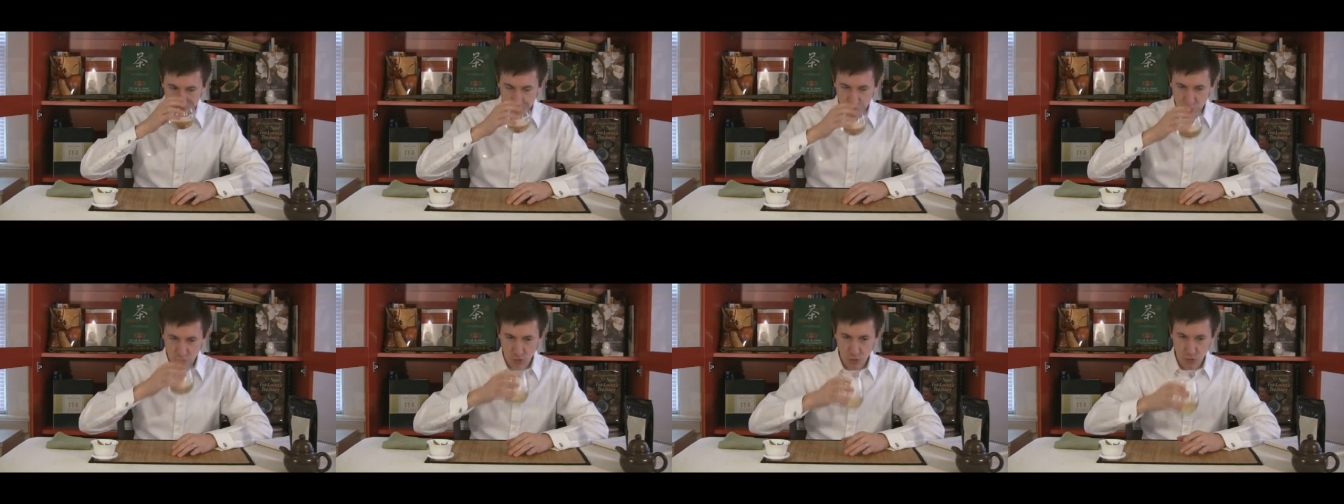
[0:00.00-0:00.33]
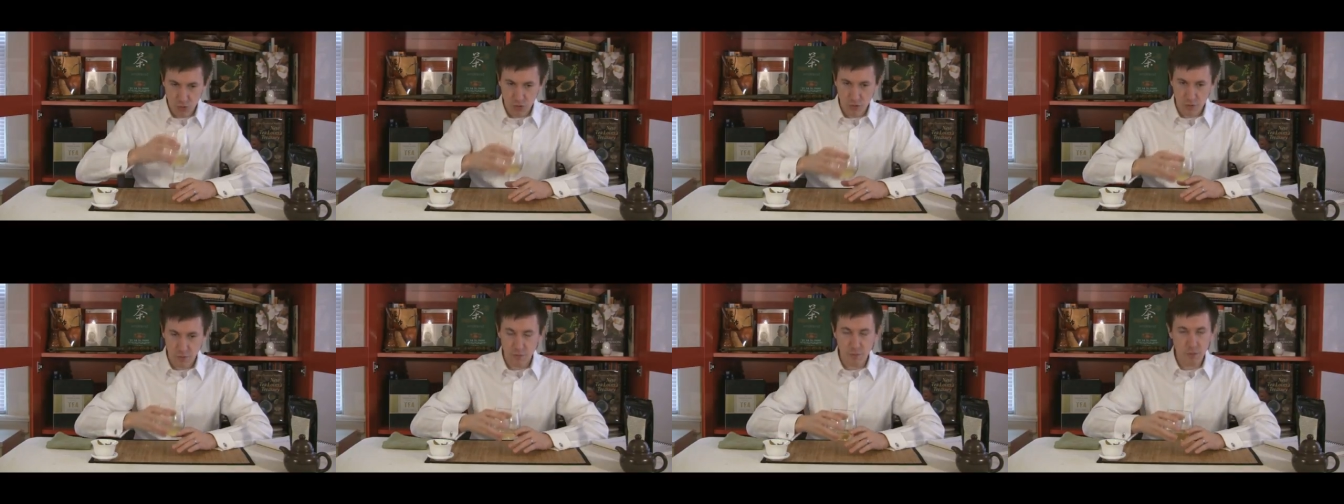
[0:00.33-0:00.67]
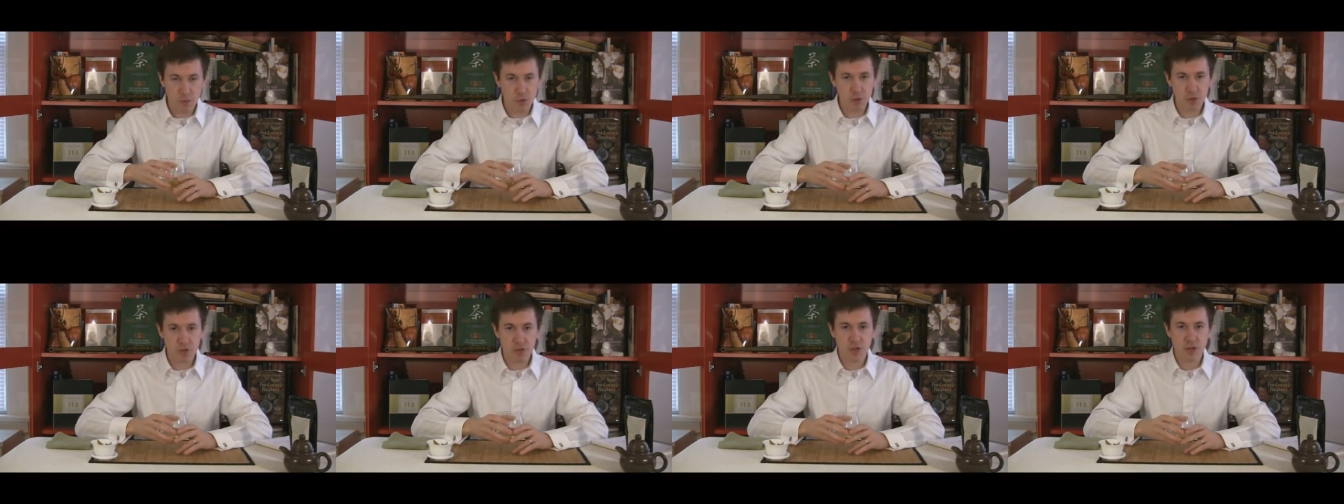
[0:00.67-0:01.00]
So those are the
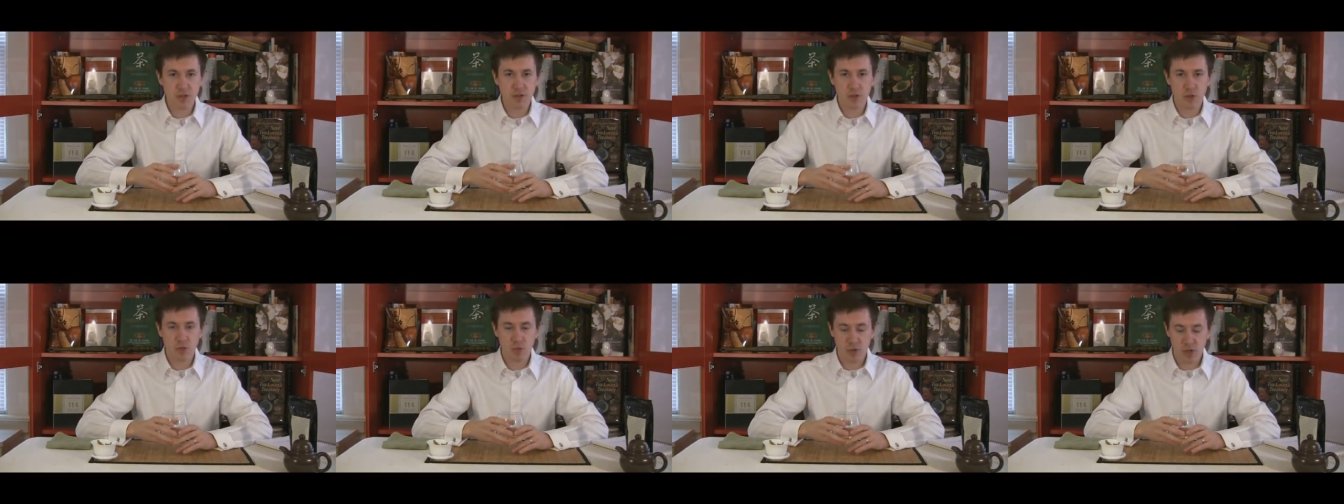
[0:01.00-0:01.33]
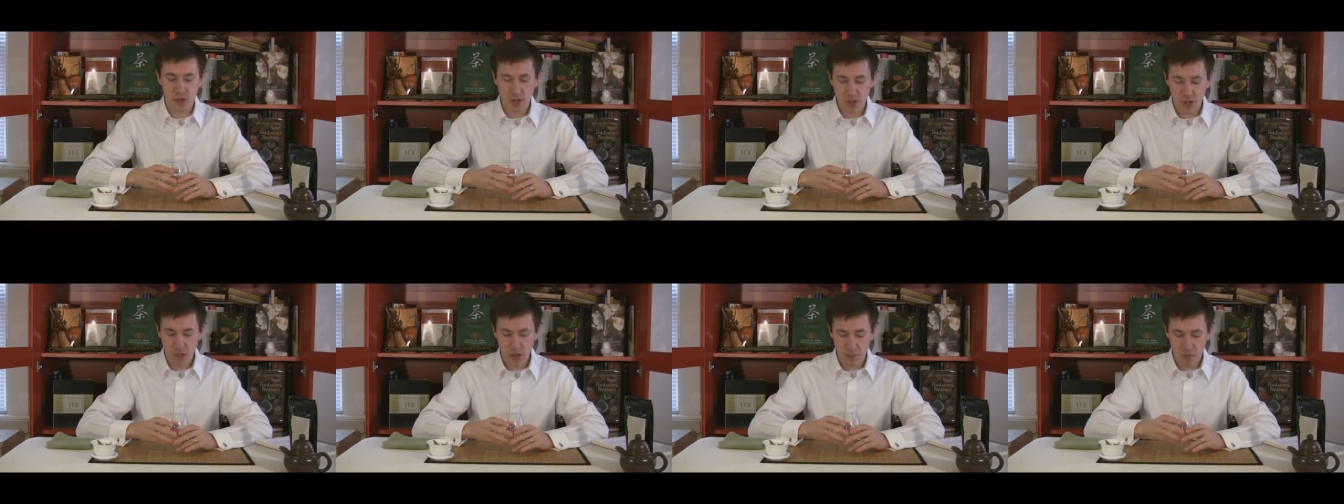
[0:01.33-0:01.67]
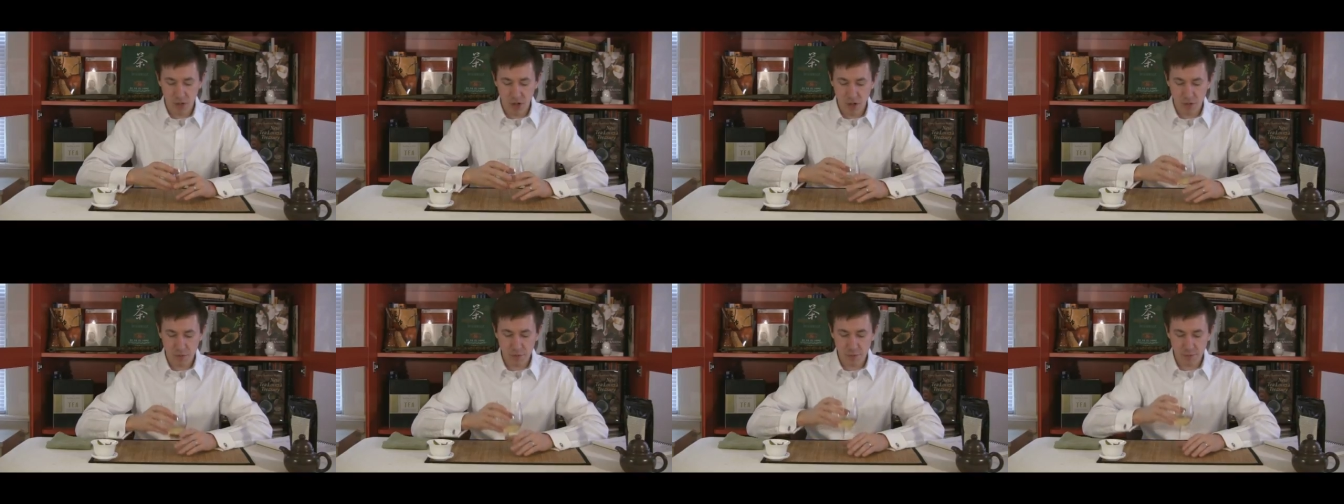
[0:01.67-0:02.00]
first things that really come
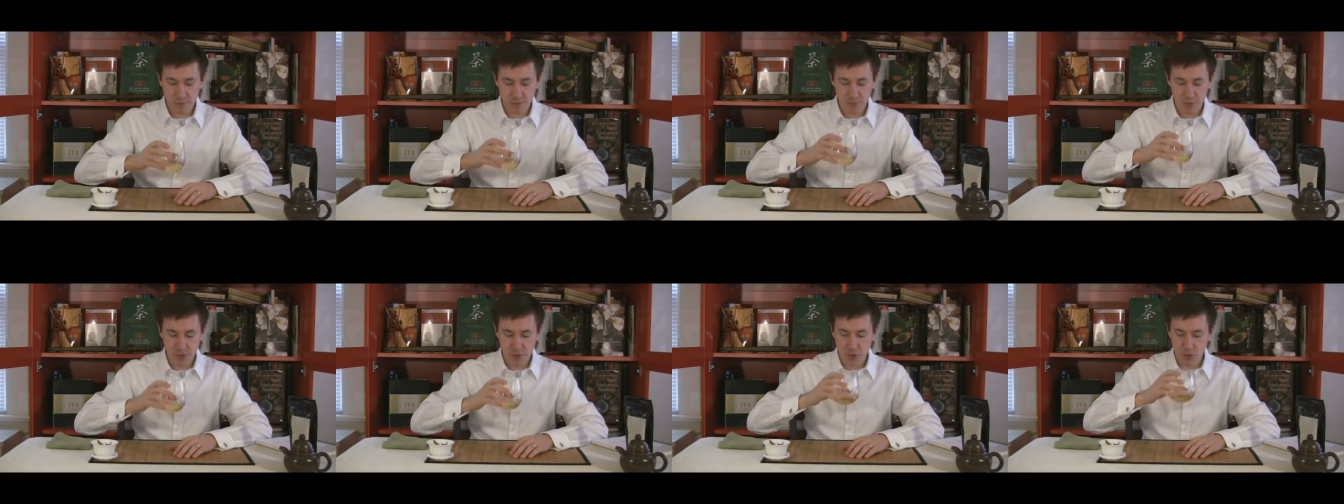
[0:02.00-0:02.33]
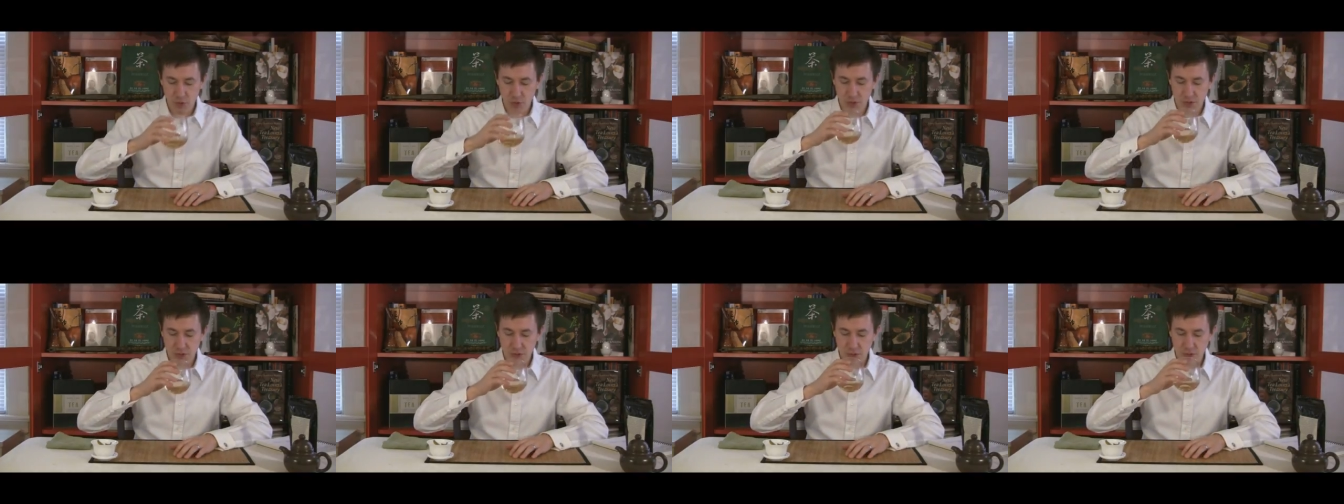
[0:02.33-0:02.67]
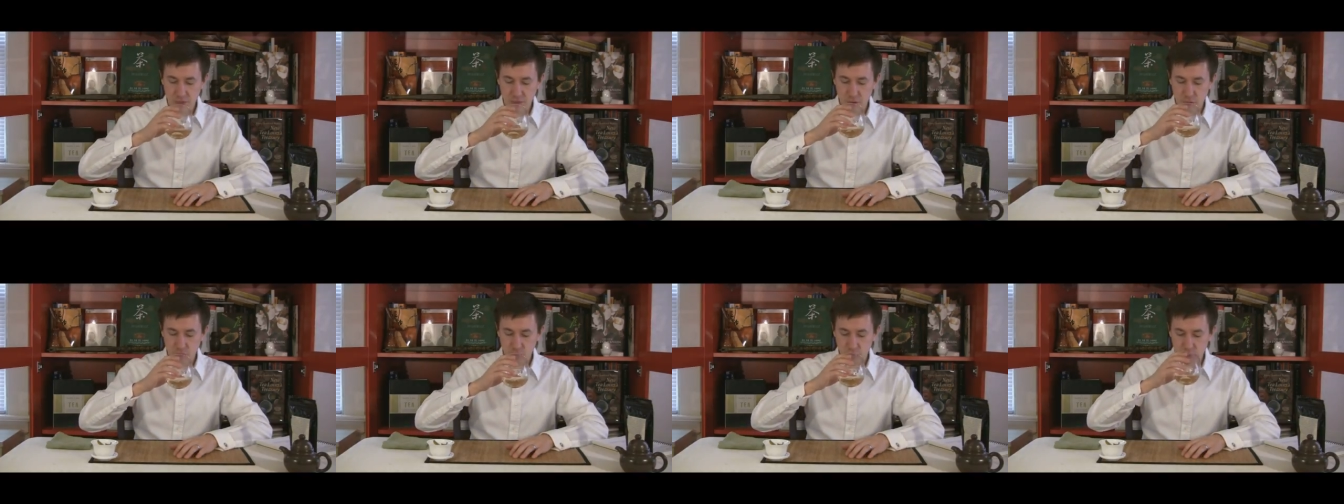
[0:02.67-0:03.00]
off. So let's
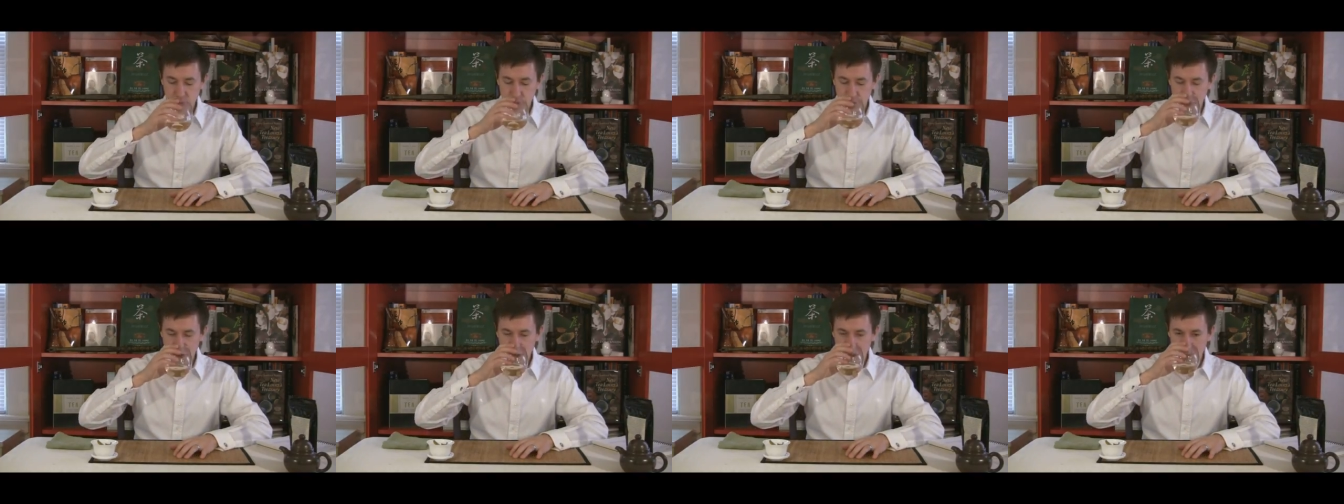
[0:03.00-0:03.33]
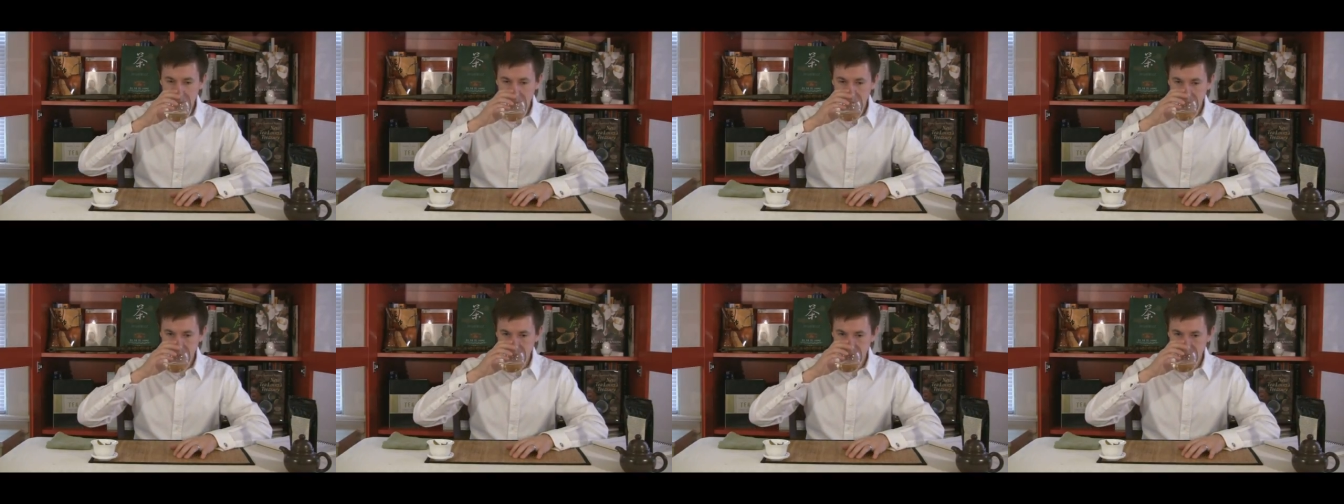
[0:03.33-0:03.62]
give this one a try.